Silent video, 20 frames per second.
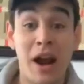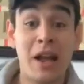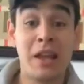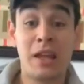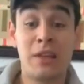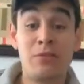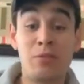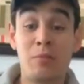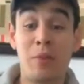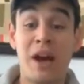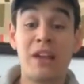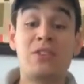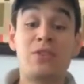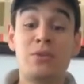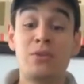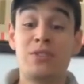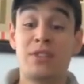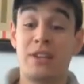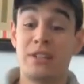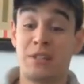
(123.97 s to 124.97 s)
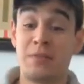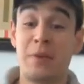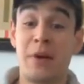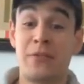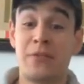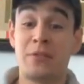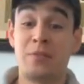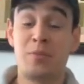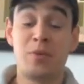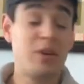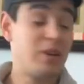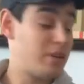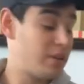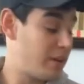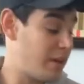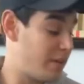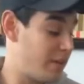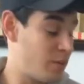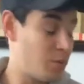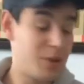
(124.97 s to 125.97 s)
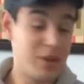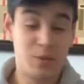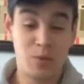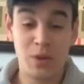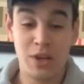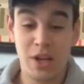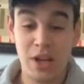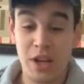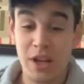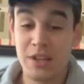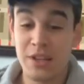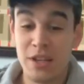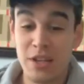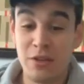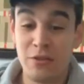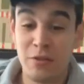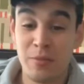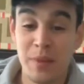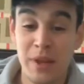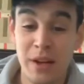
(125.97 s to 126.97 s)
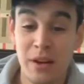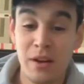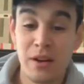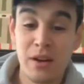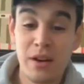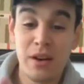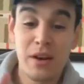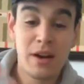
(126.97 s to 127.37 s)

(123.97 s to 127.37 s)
I can give you my 2 cents about this book, and then we can continue from there.